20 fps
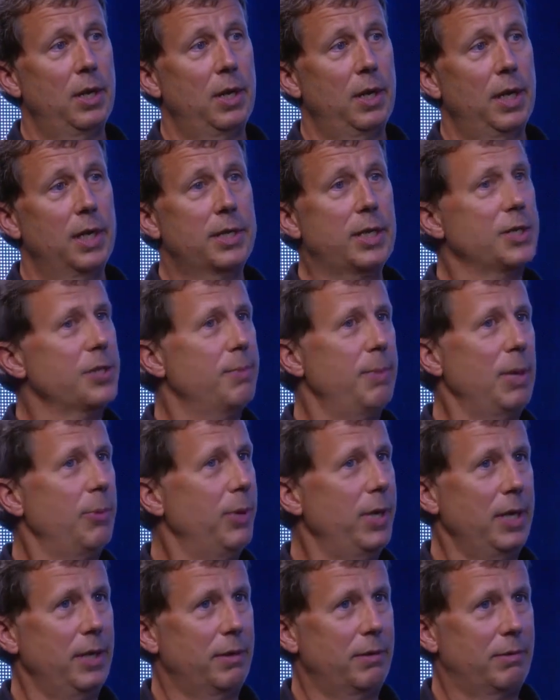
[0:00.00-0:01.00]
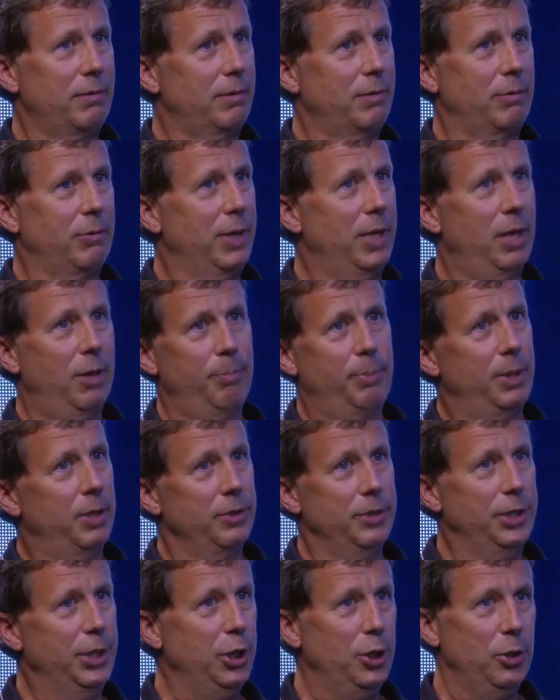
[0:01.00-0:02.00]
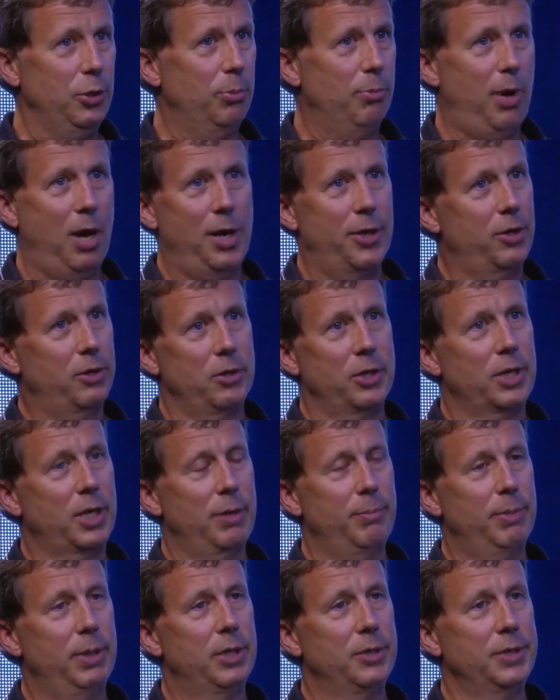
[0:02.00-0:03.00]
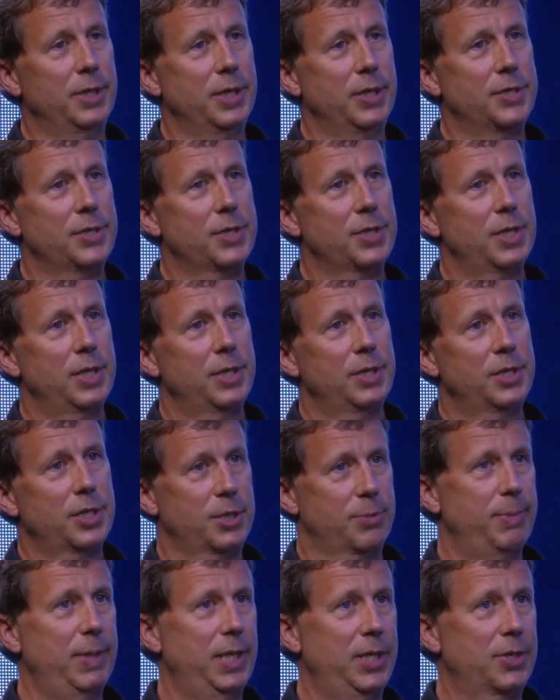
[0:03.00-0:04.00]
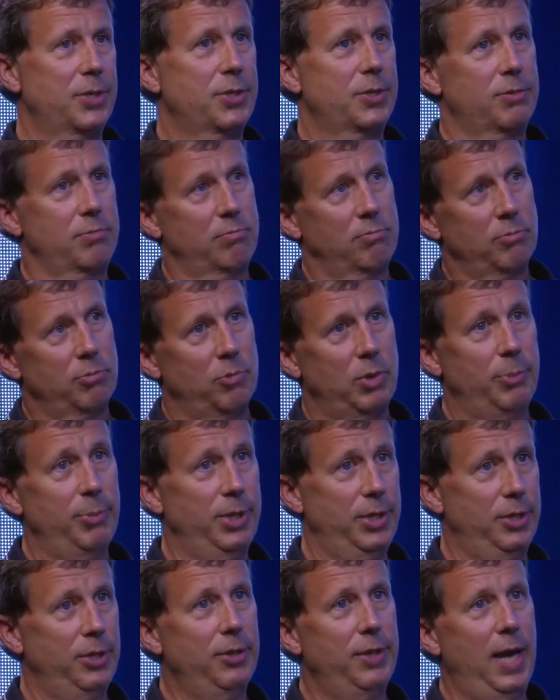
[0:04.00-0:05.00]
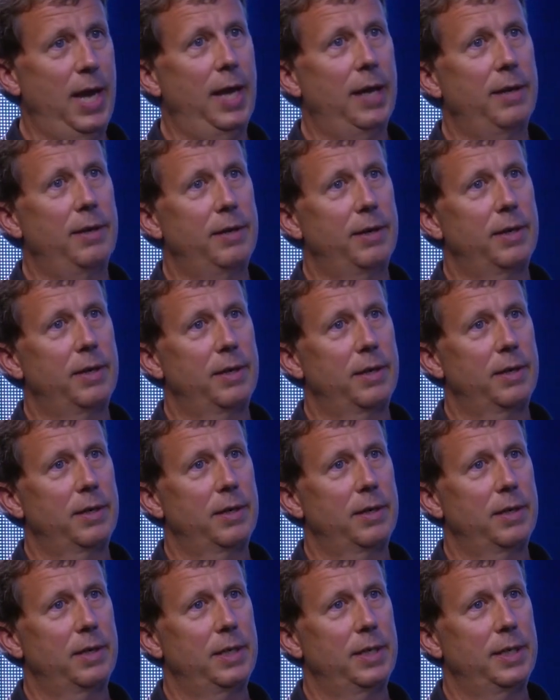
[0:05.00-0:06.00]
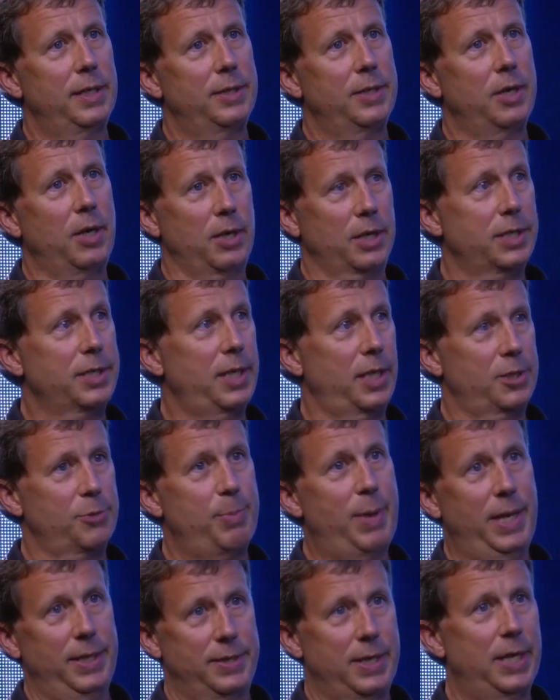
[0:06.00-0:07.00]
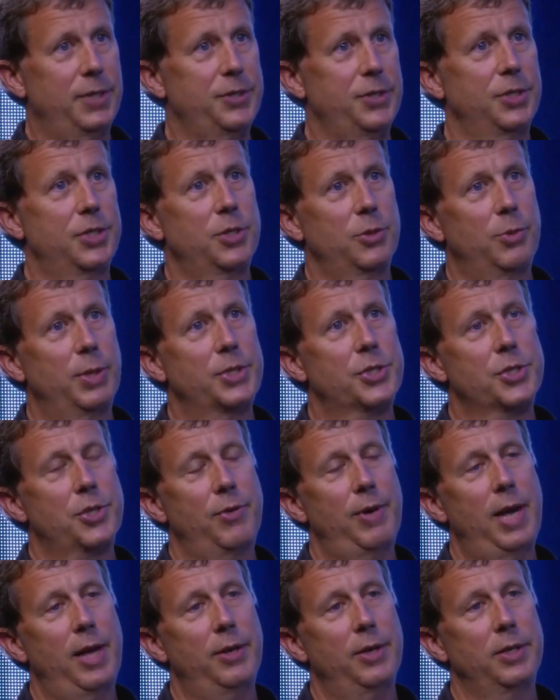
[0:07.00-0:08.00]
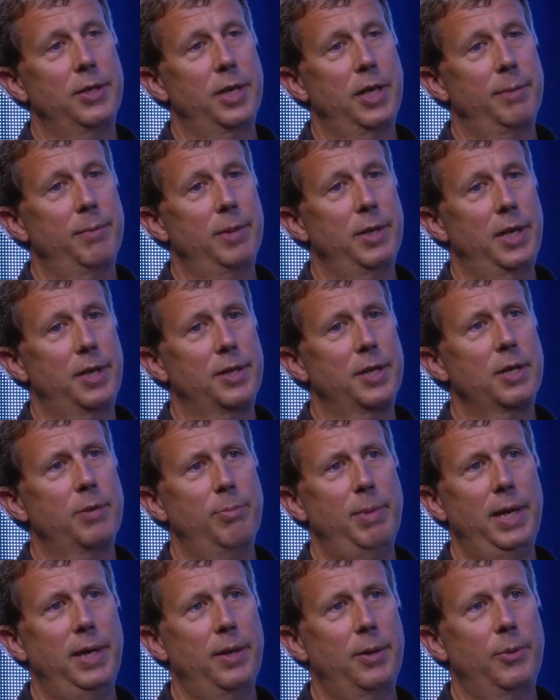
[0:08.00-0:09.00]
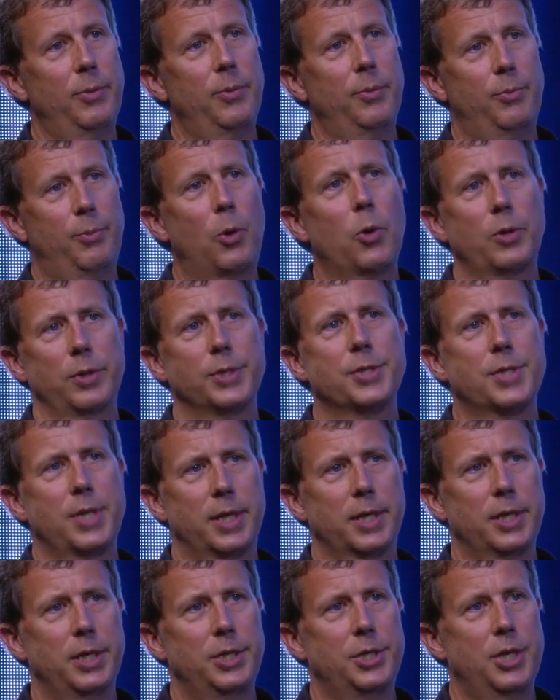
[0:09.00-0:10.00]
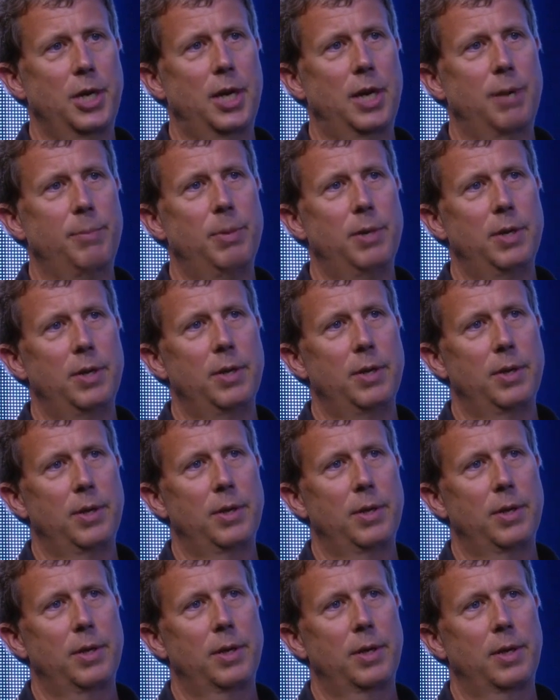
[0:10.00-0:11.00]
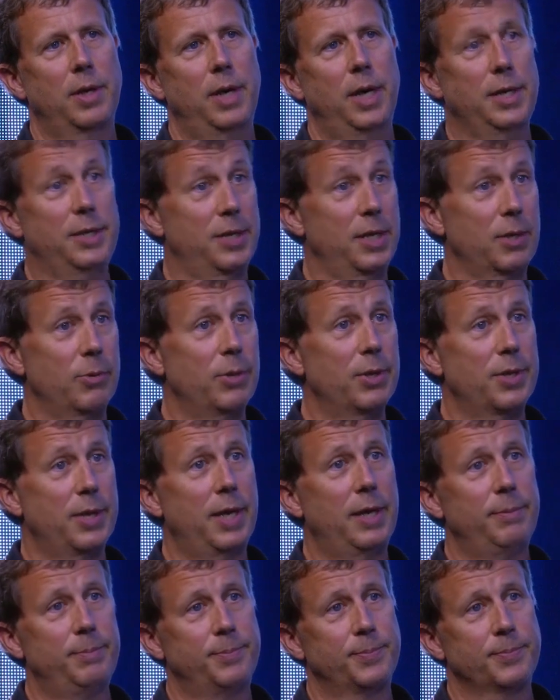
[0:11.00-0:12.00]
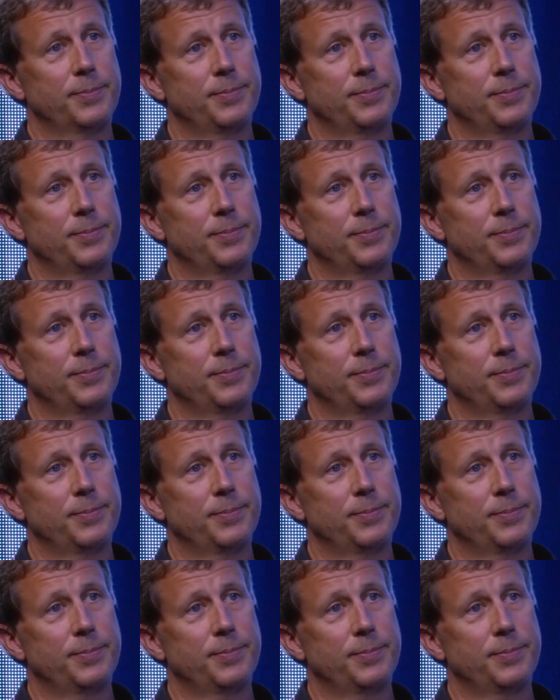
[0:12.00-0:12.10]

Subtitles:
It doesn't mean we don't build new, modern-looking buildings. It just means when we do that, the architects pay attention to what's surrounding them, and I think Portland's done a good job, I think, with that. Yeah.